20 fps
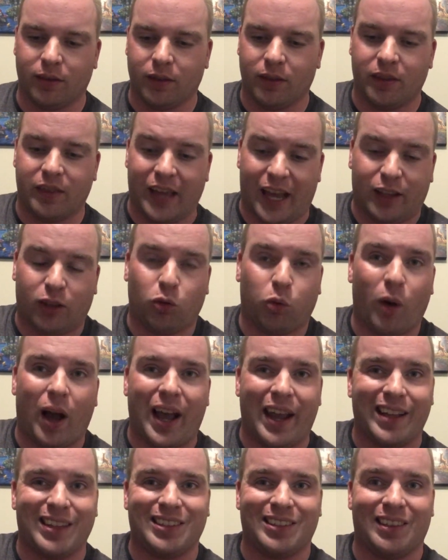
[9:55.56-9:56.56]
that's
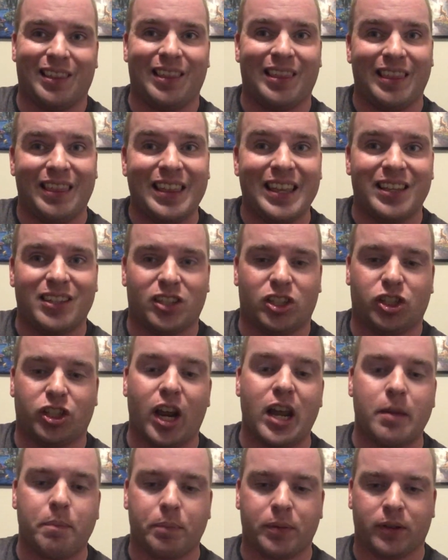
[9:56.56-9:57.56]
why it's this
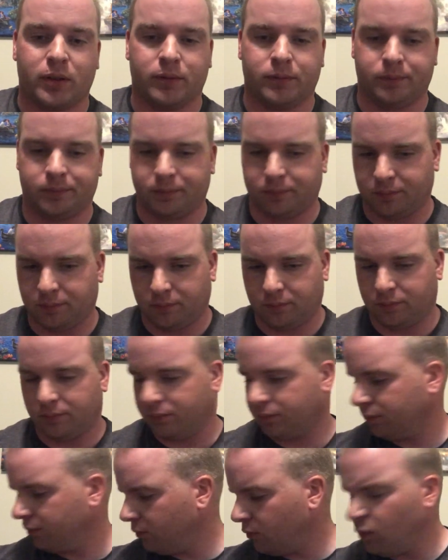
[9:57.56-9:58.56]
shape.
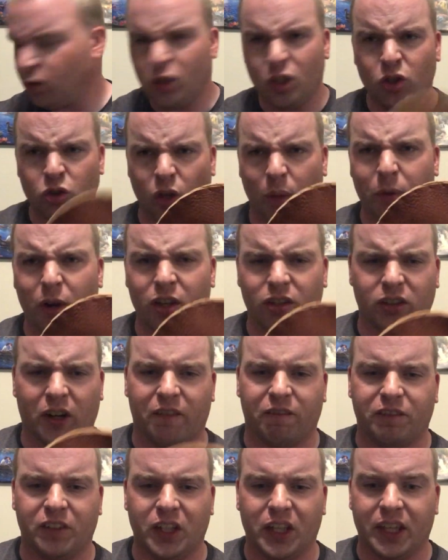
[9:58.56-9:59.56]
So I'm going to
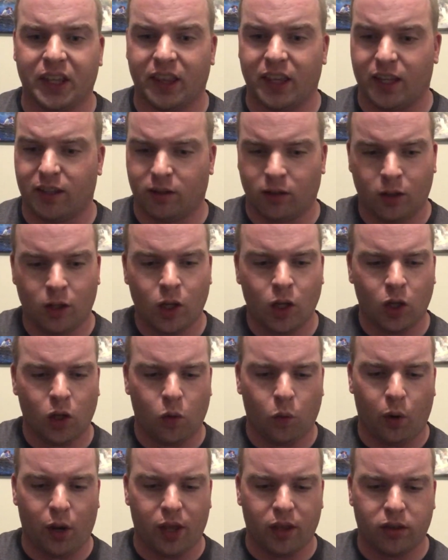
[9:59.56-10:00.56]
start filling this
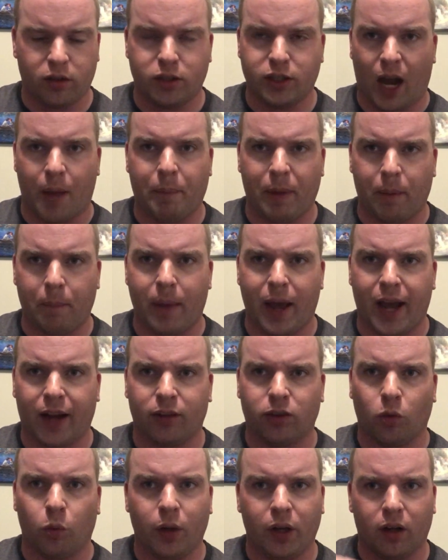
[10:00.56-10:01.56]
with shopping
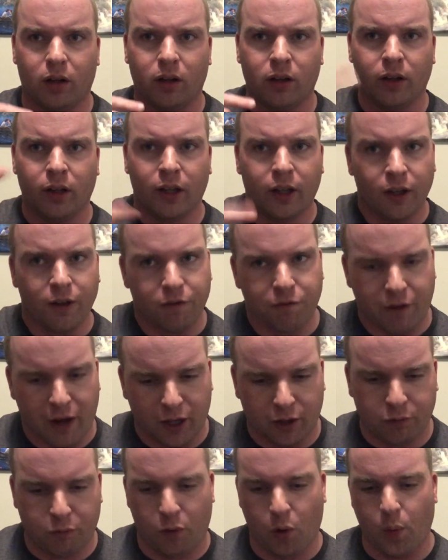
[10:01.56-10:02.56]
bags. So we'll
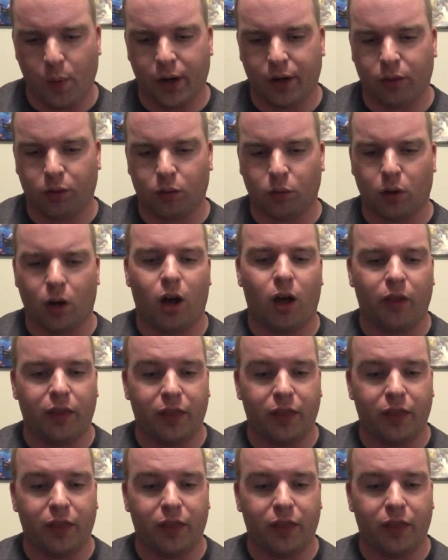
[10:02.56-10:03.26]
fast forward through all